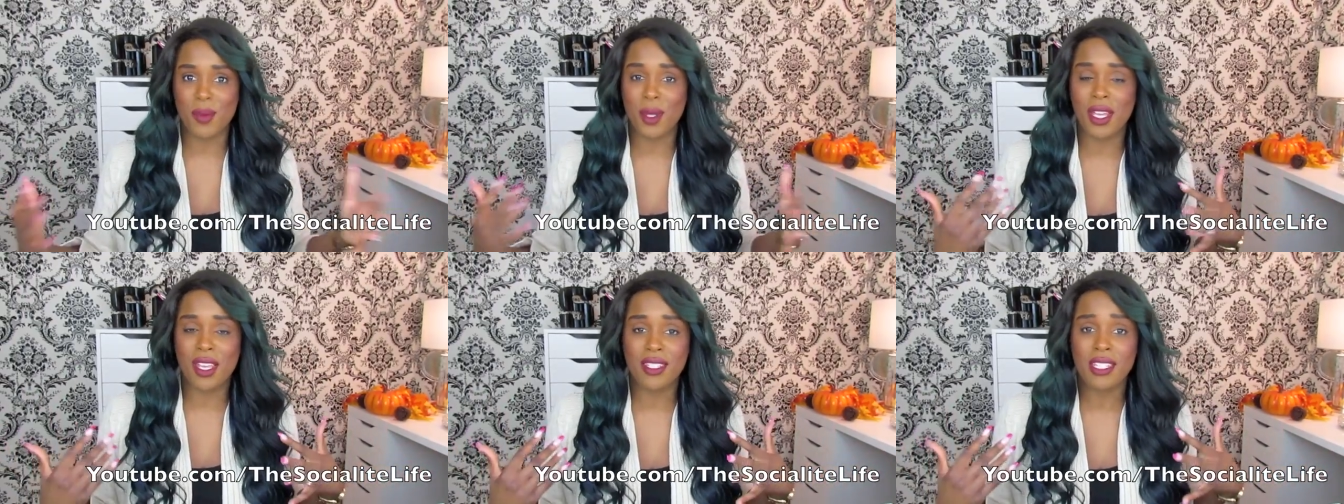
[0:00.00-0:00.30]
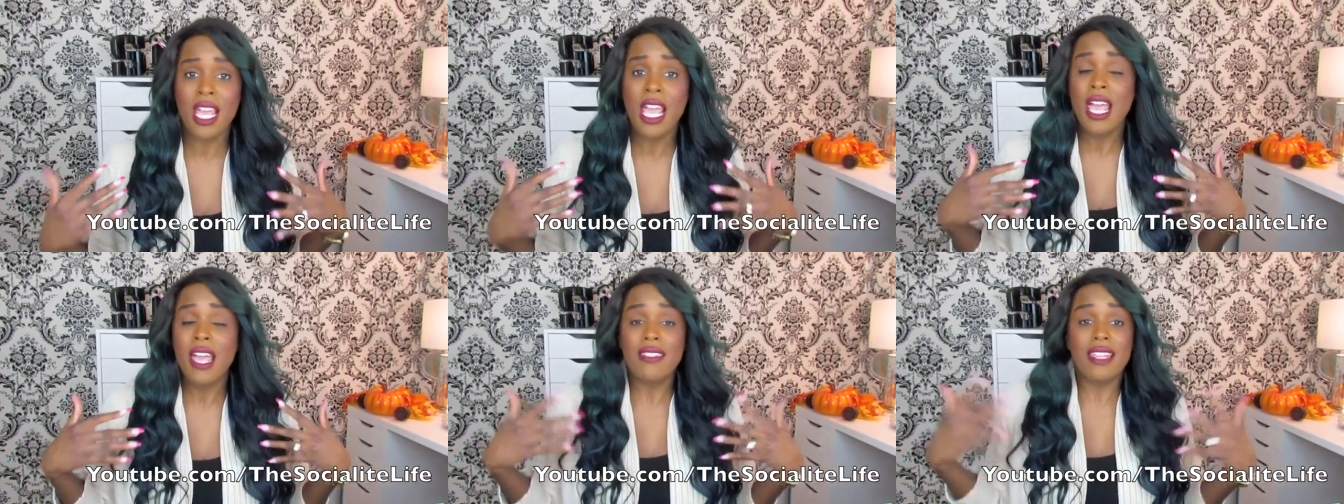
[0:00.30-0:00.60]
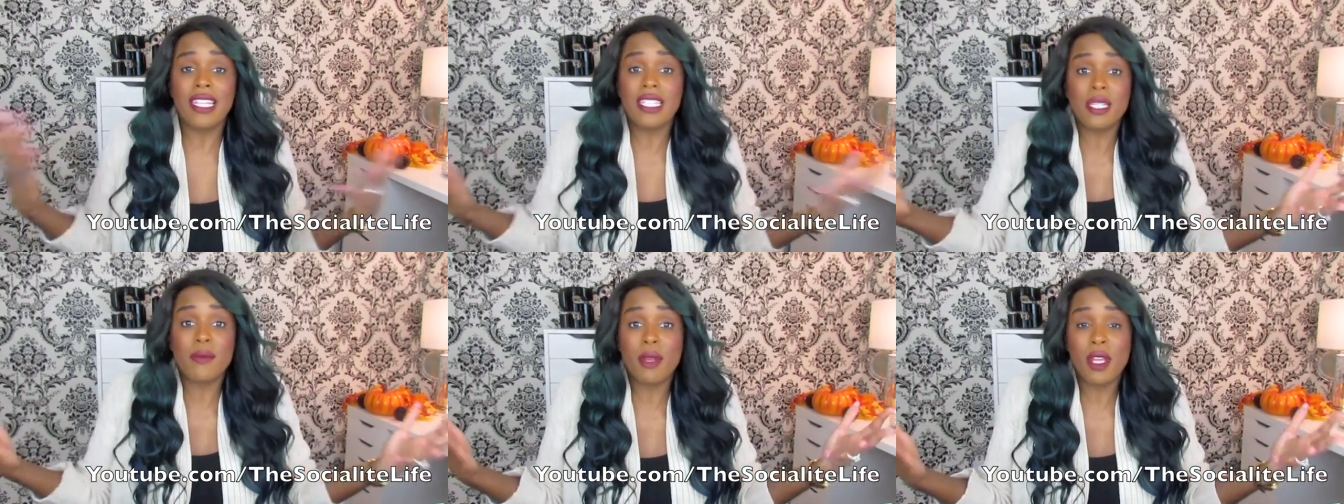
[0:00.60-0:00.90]
because
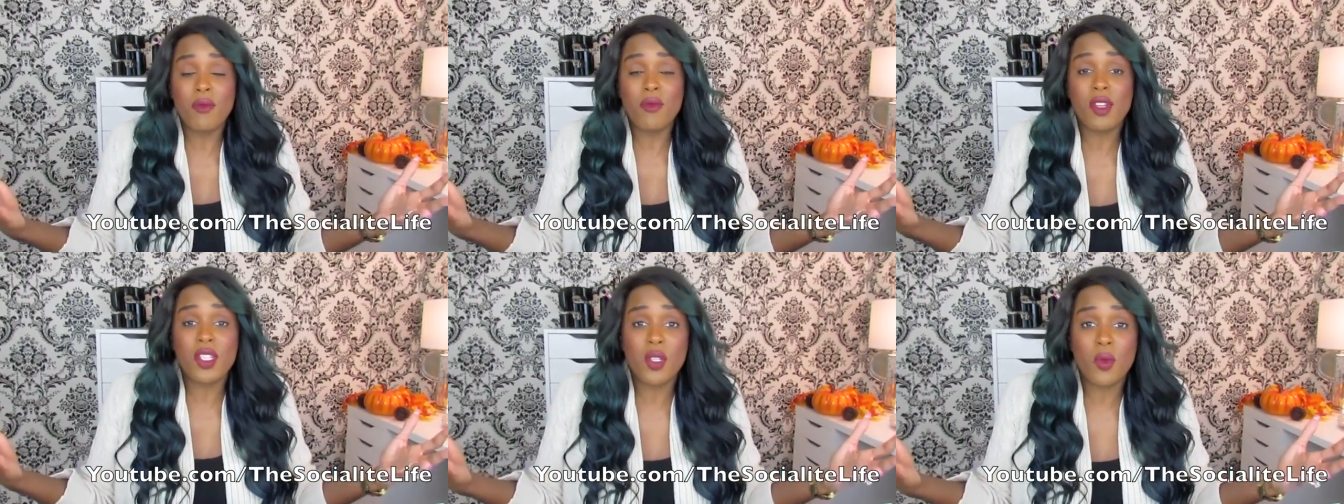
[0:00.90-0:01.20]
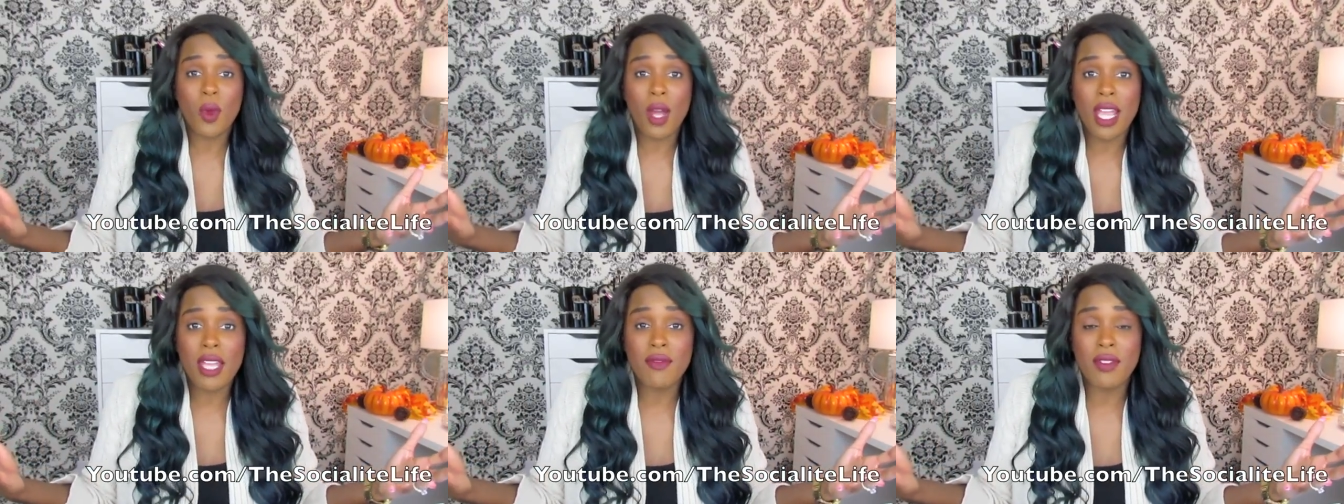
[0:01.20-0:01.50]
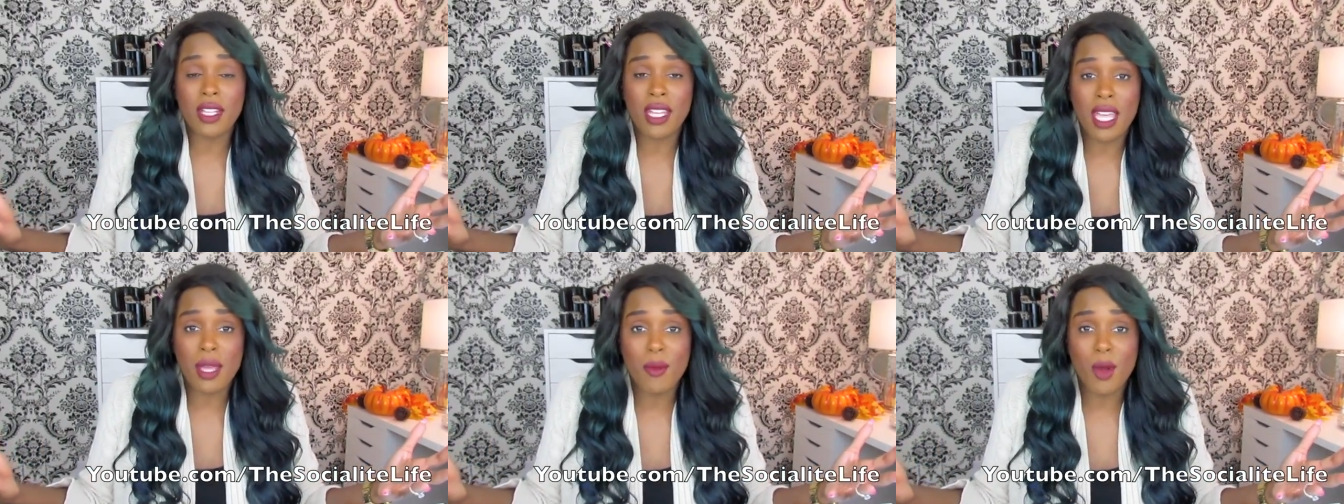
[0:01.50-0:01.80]
that's the main reason why I
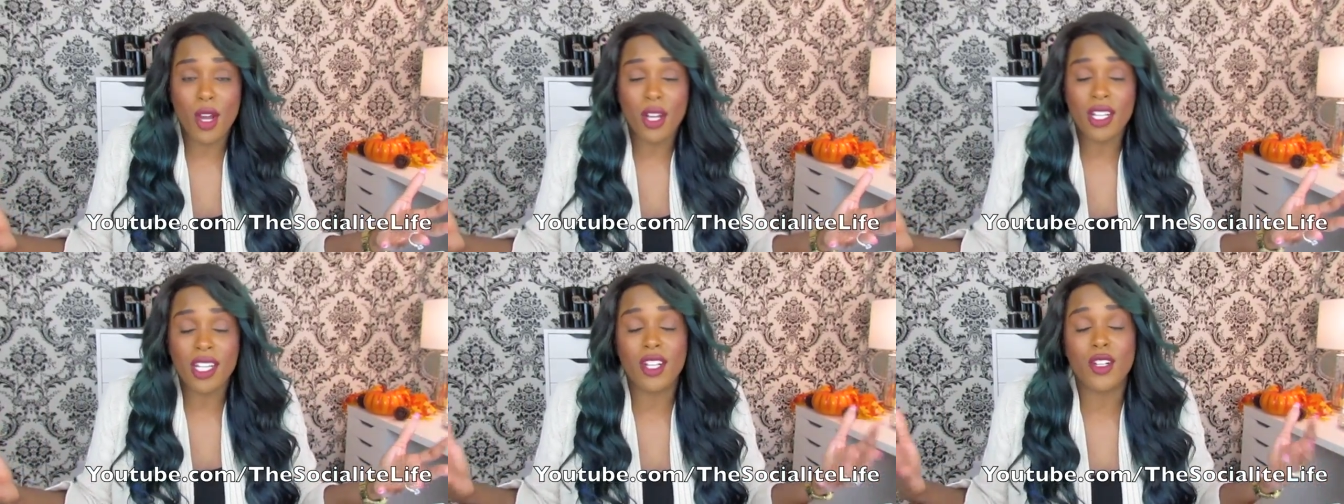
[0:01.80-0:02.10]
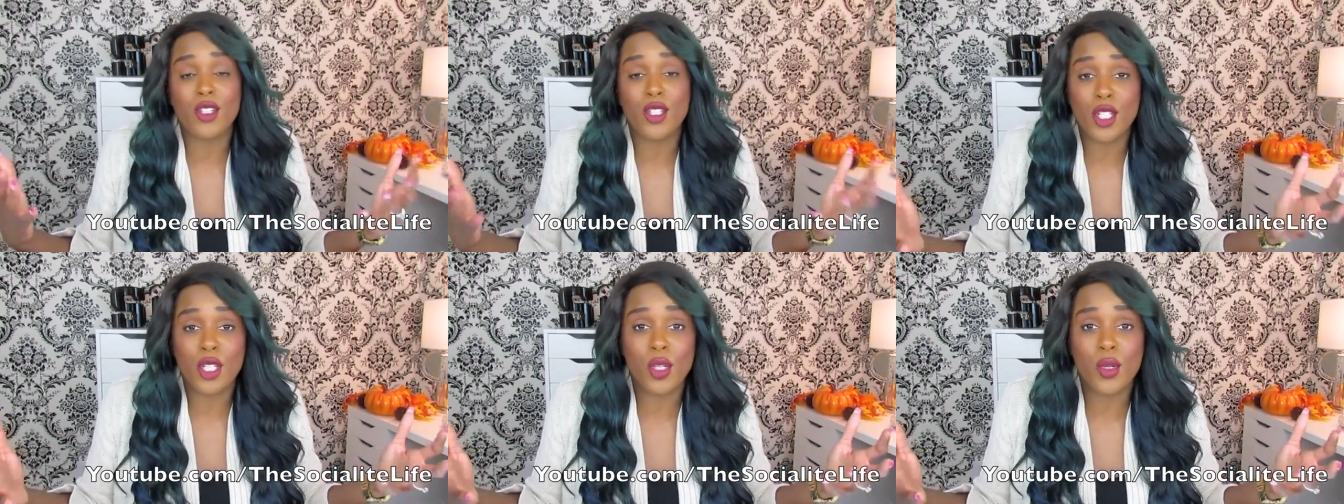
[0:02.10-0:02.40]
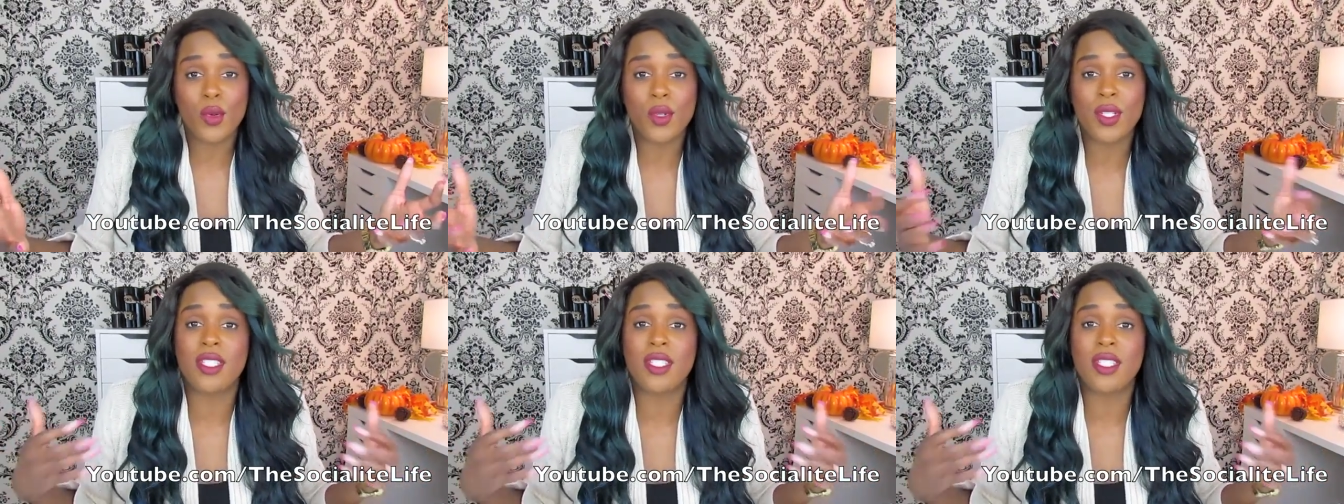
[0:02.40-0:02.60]
even came on here too,